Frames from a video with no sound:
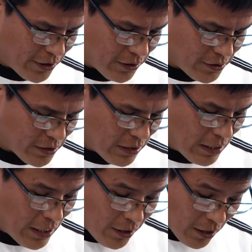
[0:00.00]
ears,
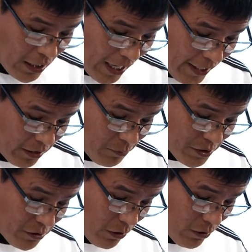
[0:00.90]
the kind
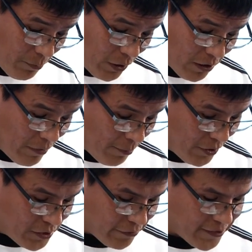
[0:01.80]
bestowed upon
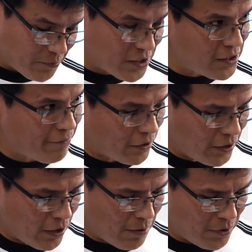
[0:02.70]
members of specific
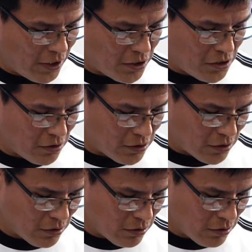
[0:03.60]

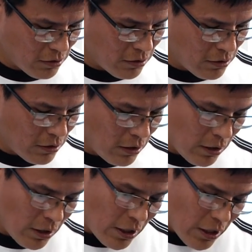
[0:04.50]
denominations.
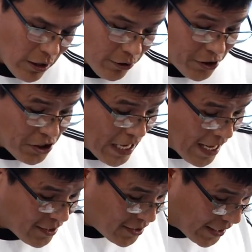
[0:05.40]

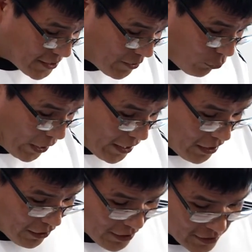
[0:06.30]
Christianity has been waiting on